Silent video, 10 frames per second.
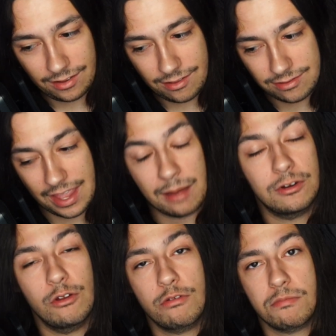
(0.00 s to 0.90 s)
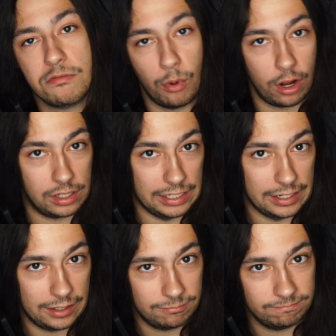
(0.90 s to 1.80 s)
it's time to do some spring
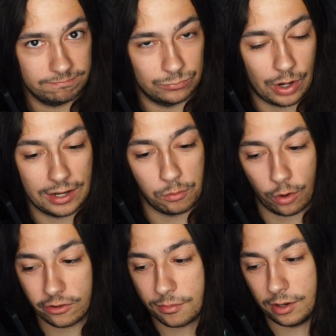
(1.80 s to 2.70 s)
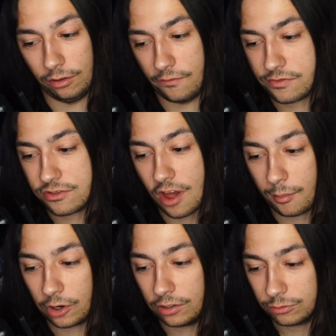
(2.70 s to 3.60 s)
cleaning, right? We're in the middle of
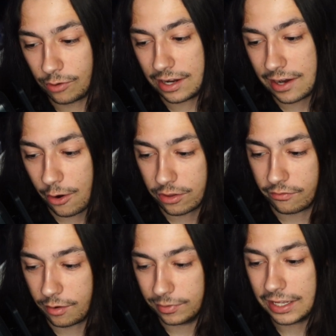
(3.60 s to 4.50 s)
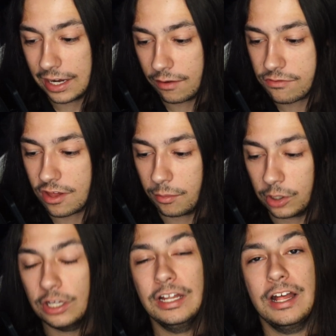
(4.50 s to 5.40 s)
summer right now, or the very beginning of
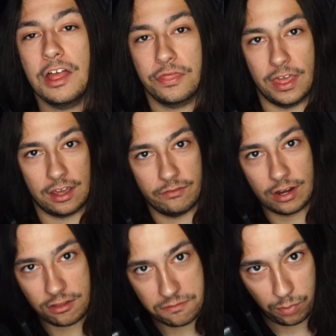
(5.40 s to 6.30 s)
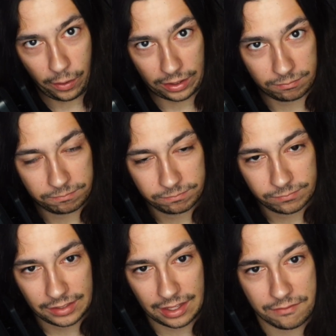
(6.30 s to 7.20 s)
summer. Think of it as spring.
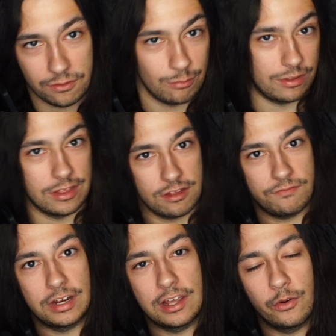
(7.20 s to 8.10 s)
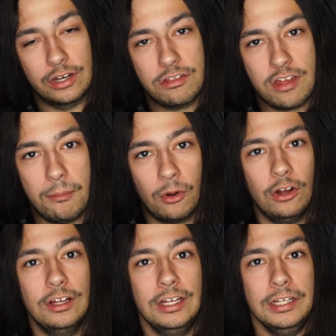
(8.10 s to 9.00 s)
If you see this video in
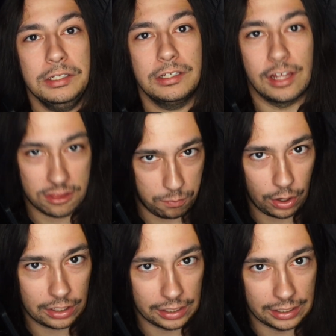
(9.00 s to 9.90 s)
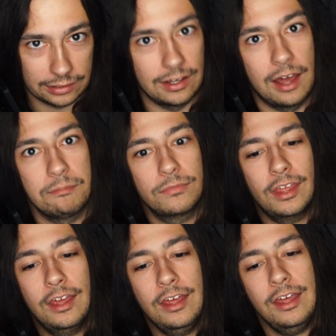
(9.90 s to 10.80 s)
December, it's spring cleaning time.
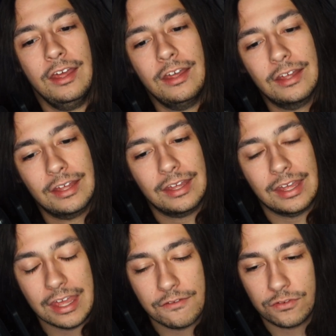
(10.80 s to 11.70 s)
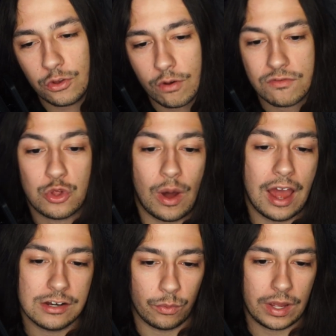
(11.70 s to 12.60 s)
If you have
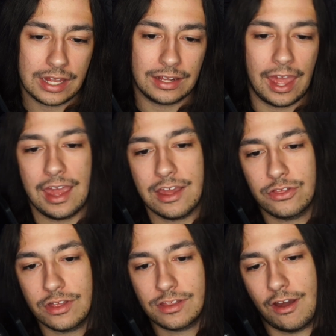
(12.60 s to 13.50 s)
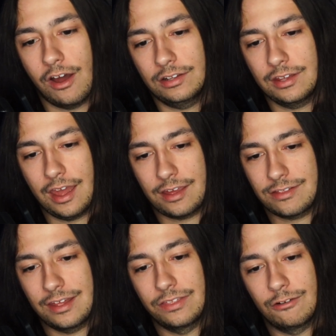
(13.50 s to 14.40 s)
tried to re-engage these contacts
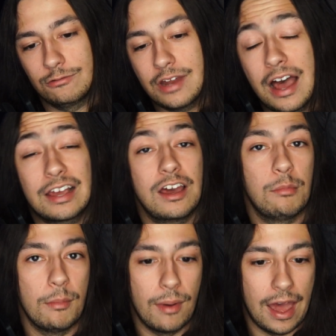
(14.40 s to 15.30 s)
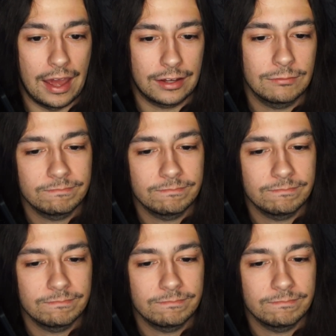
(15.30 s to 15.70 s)
and they're not coming back,